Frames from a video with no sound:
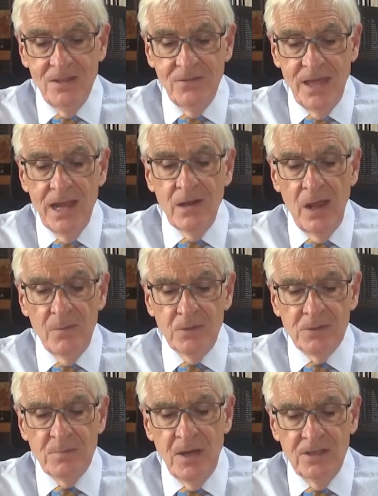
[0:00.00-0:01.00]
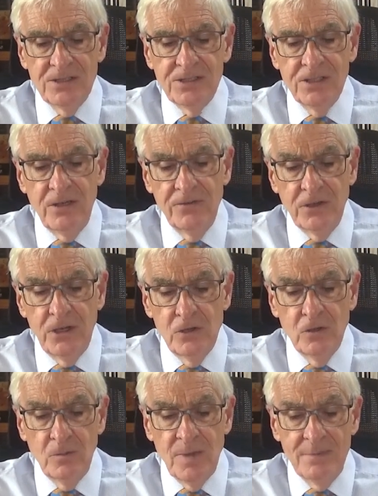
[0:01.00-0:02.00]
There I was pastor of the
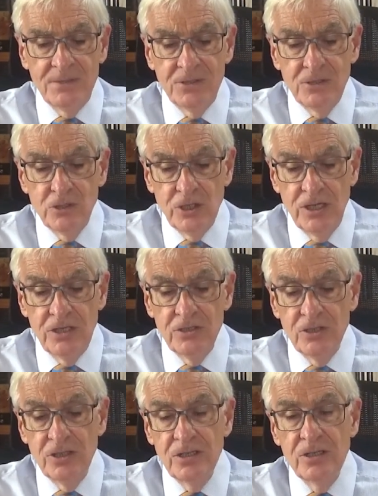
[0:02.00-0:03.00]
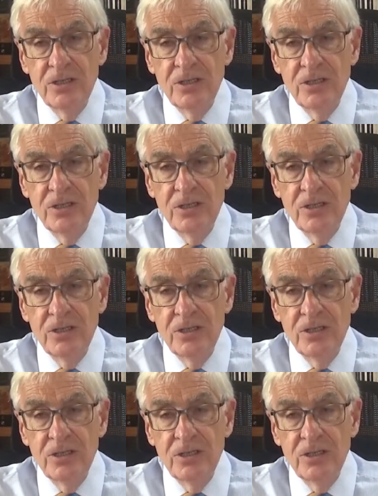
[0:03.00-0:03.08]
local Baptist church.